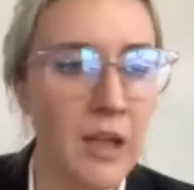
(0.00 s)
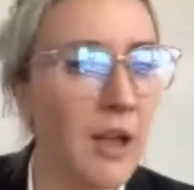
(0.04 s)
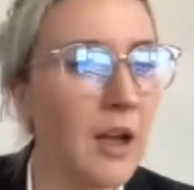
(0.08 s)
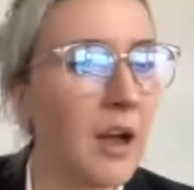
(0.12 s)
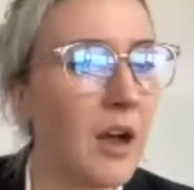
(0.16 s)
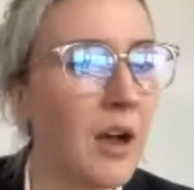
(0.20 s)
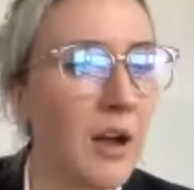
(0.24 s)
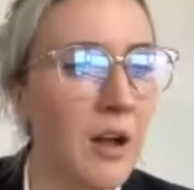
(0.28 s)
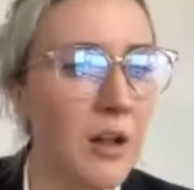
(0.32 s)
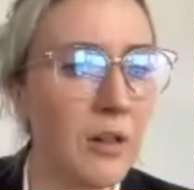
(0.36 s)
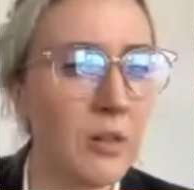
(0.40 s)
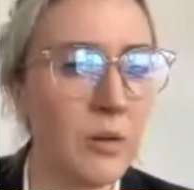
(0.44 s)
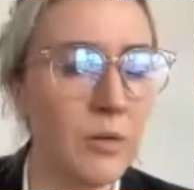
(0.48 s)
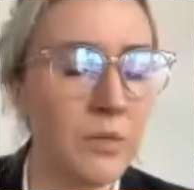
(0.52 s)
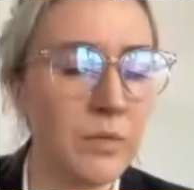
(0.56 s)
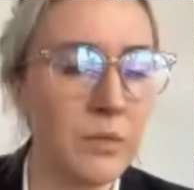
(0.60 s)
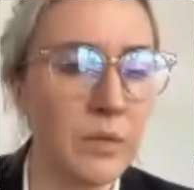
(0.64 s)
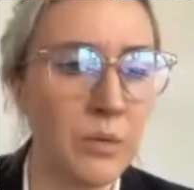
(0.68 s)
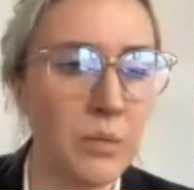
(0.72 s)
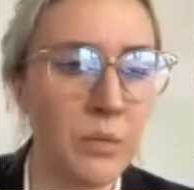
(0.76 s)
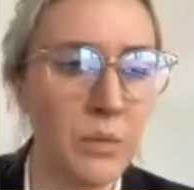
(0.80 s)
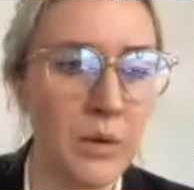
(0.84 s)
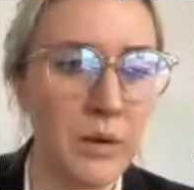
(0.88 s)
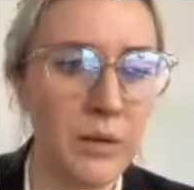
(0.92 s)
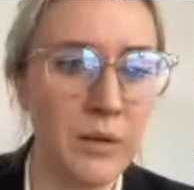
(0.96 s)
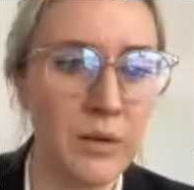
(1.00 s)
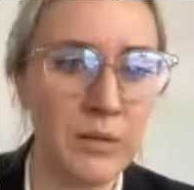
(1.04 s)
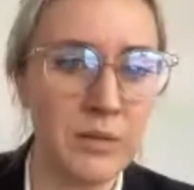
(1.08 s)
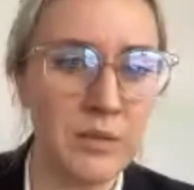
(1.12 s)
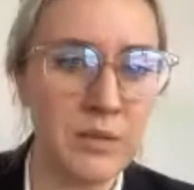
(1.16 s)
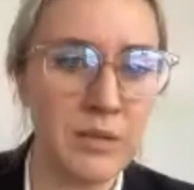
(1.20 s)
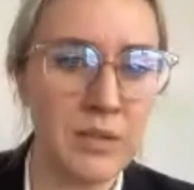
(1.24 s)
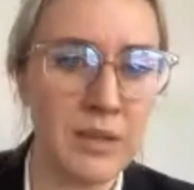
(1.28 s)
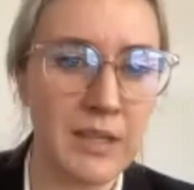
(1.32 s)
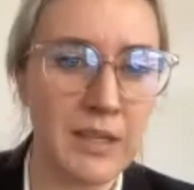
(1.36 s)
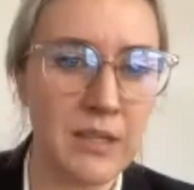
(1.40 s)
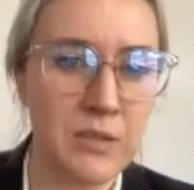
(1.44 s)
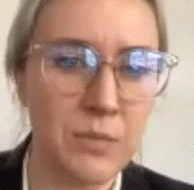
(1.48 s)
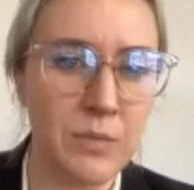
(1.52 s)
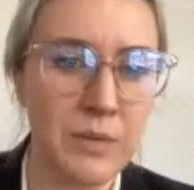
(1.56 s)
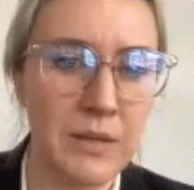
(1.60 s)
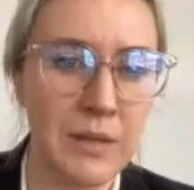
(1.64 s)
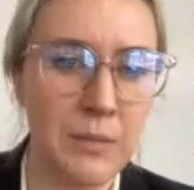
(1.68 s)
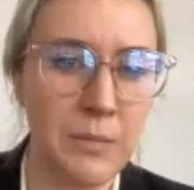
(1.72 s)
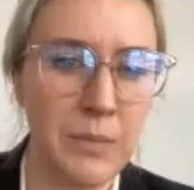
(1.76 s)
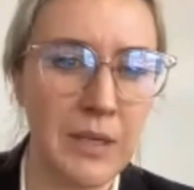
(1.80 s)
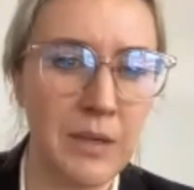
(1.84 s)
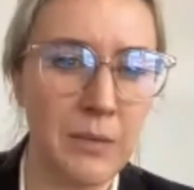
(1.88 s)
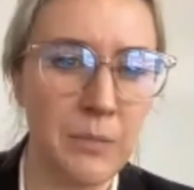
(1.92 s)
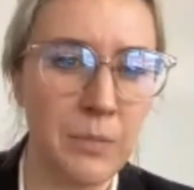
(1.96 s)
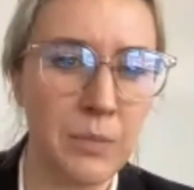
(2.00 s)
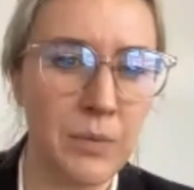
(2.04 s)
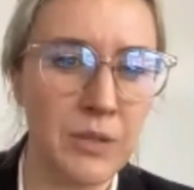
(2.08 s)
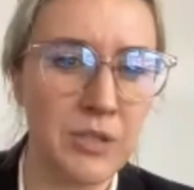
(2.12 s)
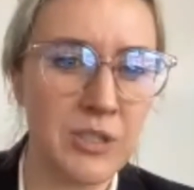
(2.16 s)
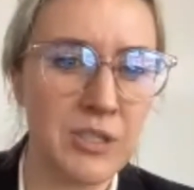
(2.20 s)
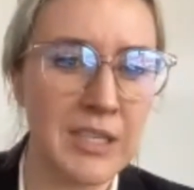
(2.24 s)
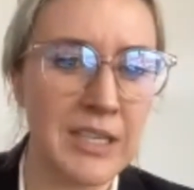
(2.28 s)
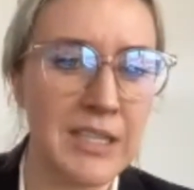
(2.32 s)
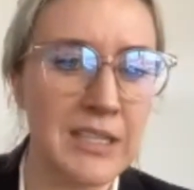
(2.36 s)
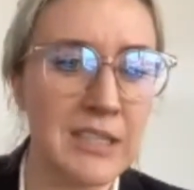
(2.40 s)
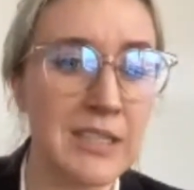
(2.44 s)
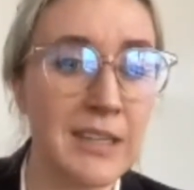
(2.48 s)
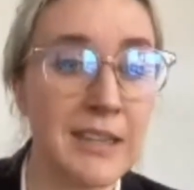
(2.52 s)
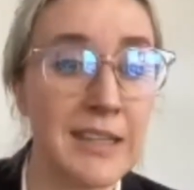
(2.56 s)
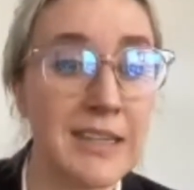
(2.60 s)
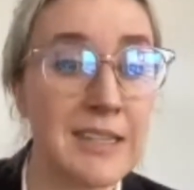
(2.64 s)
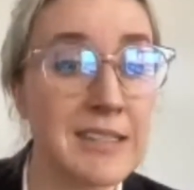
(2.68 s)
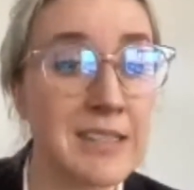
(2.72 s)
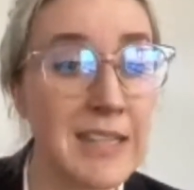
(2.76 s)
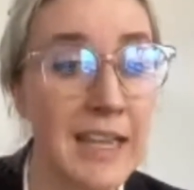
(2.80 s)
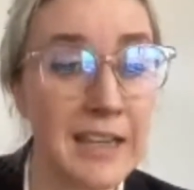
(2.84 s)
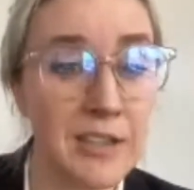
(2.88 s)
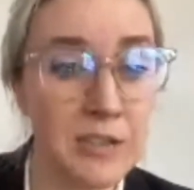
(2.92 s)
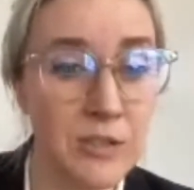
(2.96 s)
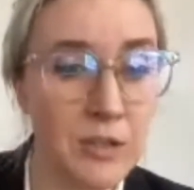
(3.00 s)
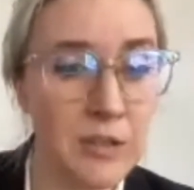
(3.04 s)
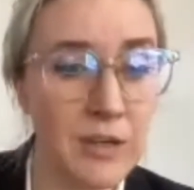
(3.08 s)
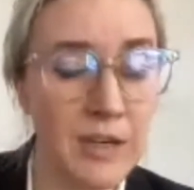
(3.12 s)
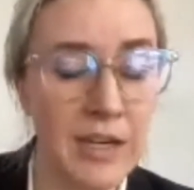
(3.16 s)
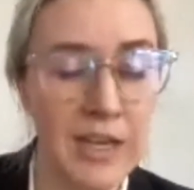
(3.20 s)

all over the world that's really being pushed into this sector.